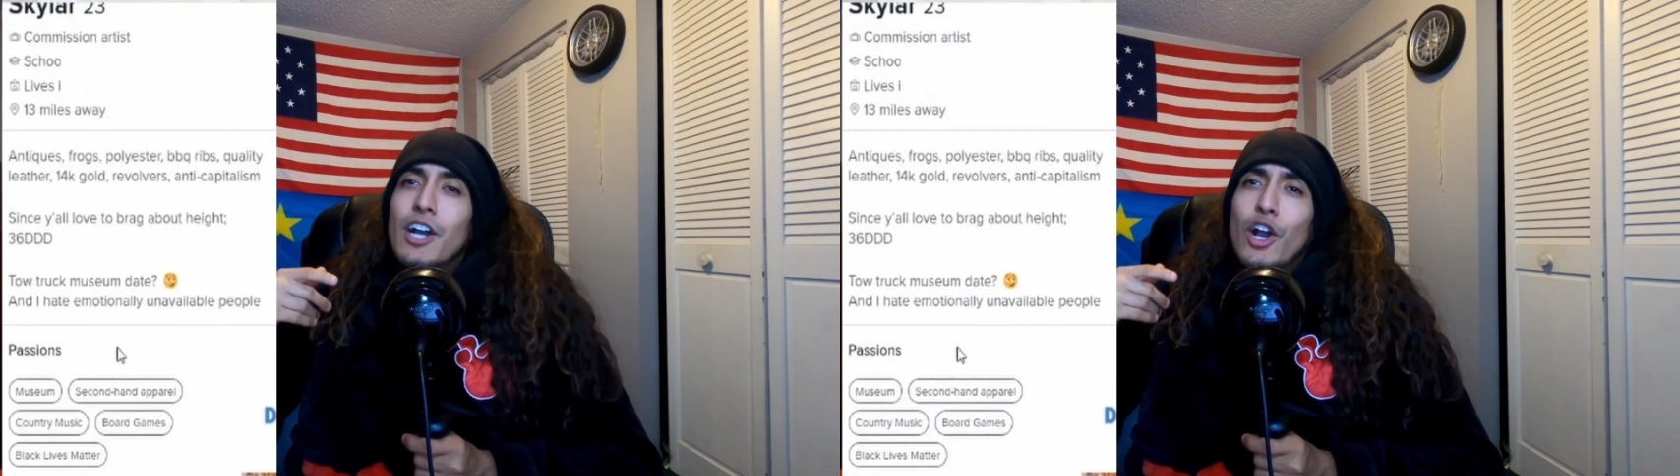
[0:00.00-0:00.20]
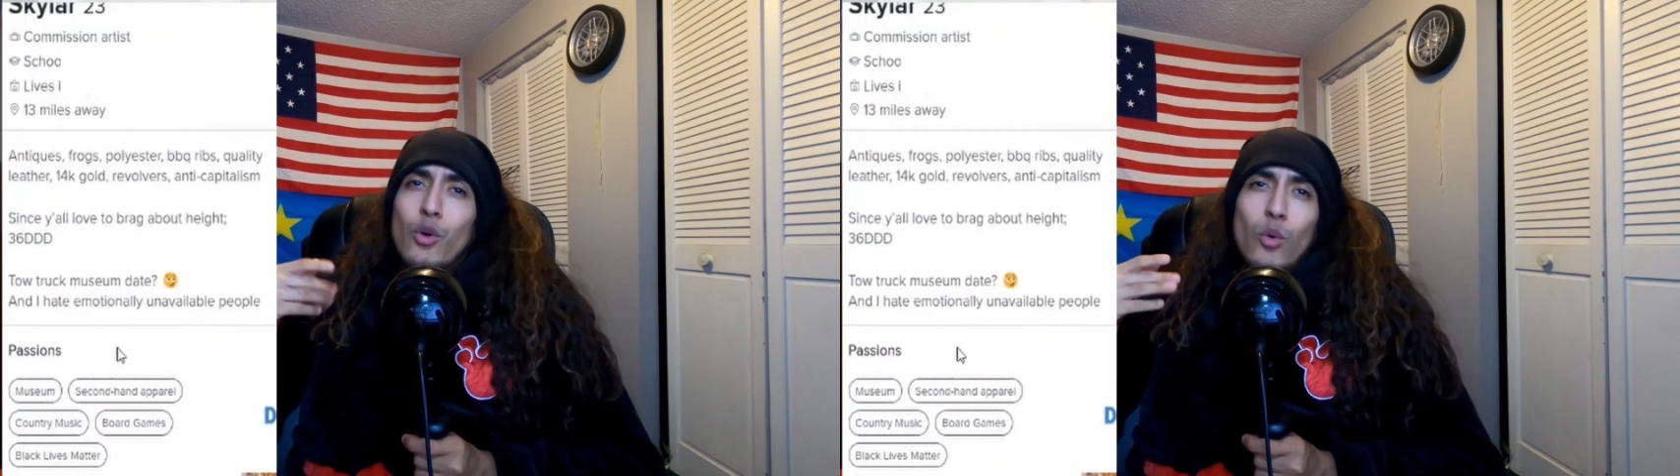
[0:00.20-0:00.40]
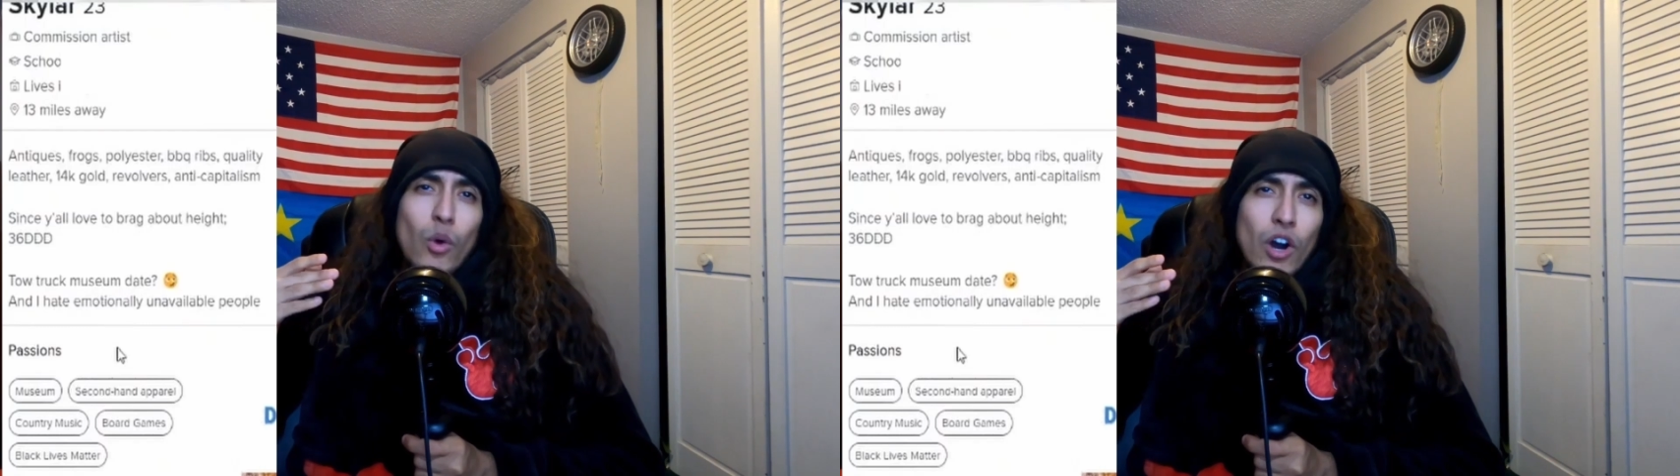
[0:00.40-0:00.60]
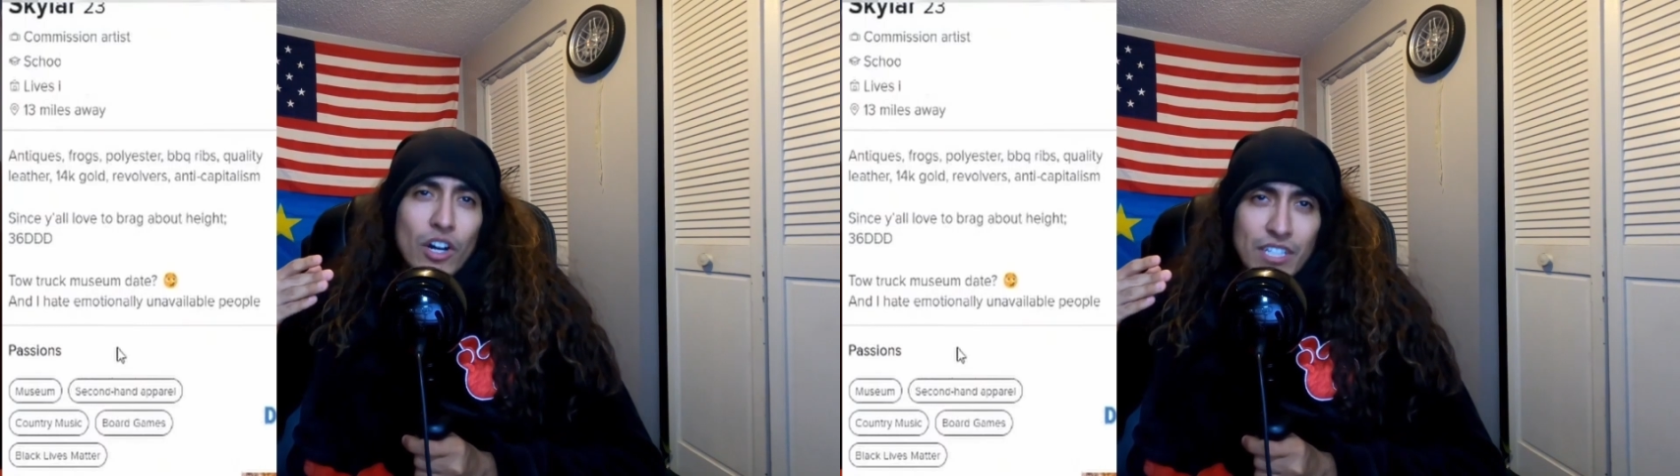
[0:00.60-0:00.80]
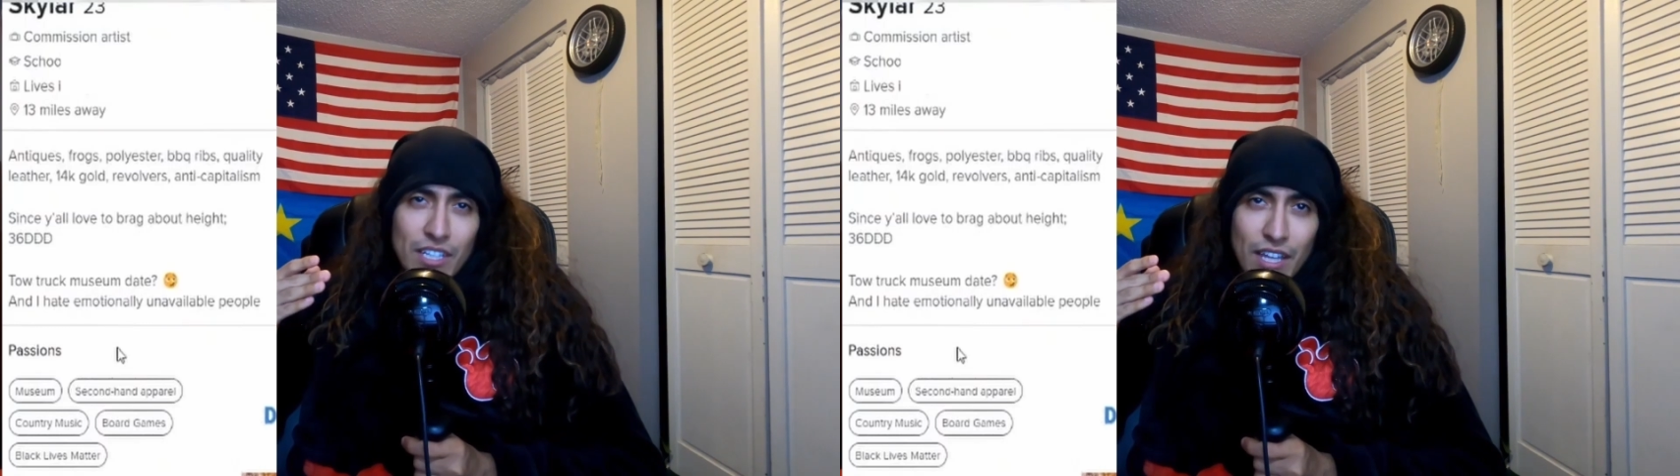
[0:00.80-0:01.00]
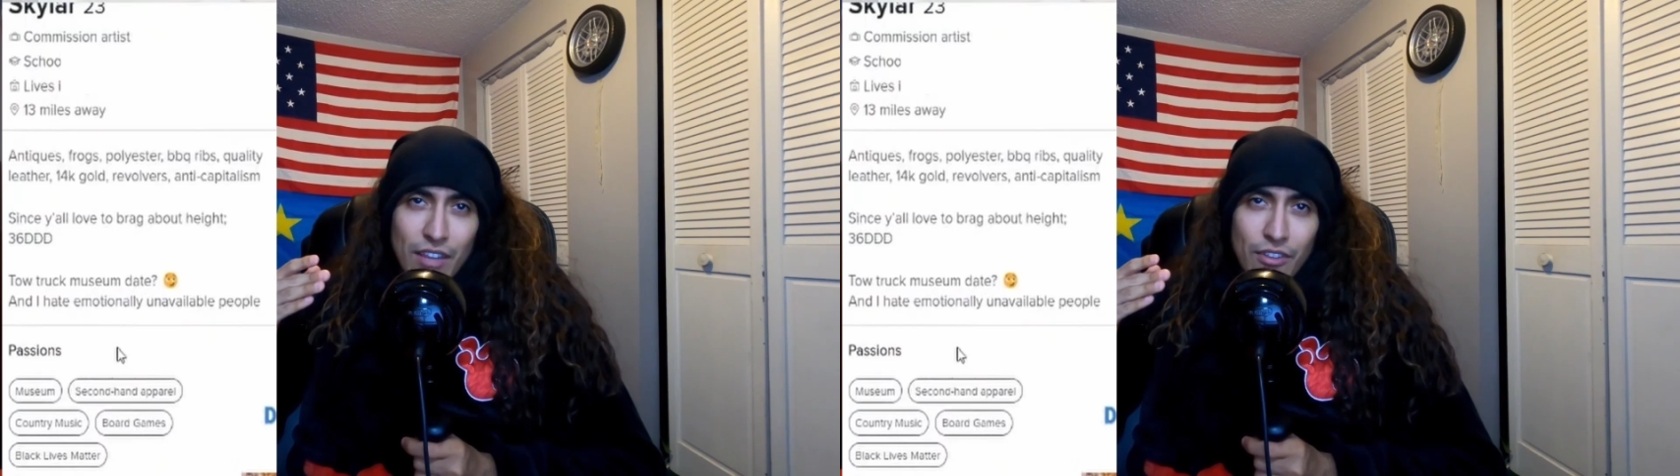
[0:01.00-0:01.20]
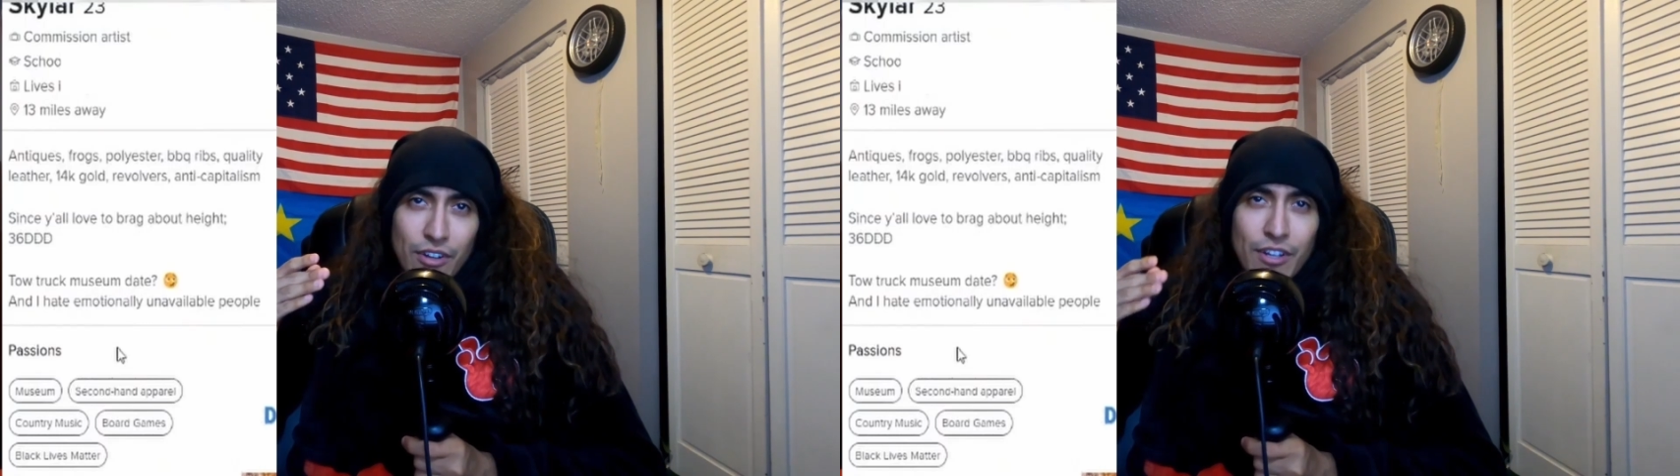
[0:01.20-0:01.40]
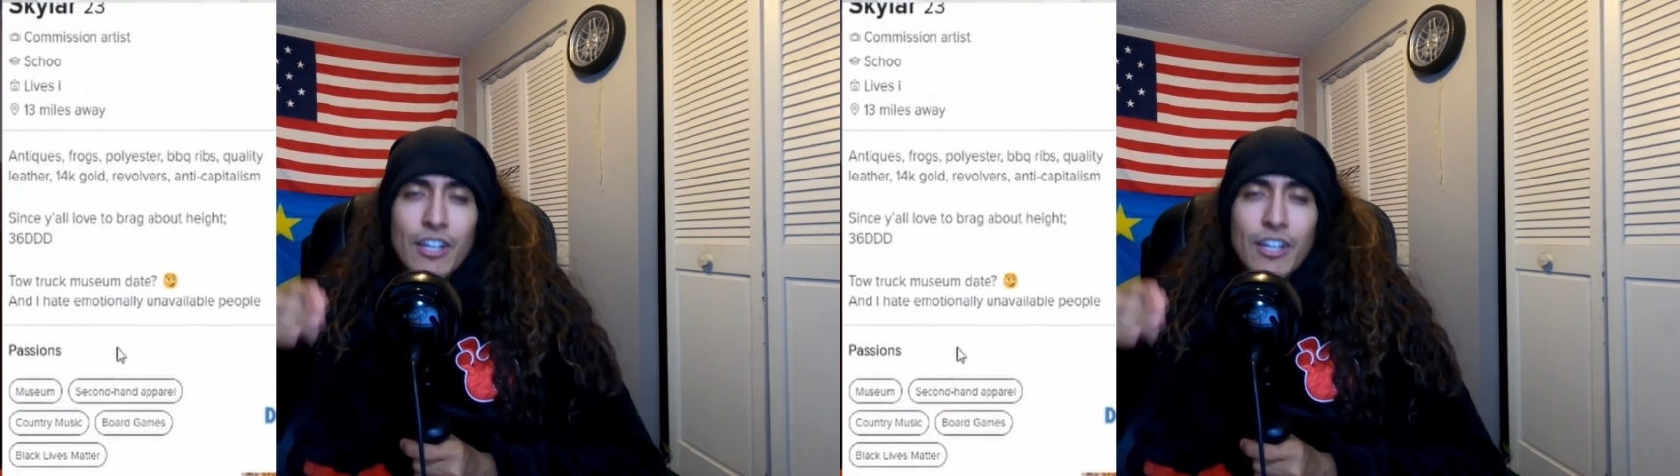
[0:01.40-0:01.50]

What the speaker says: quality leather,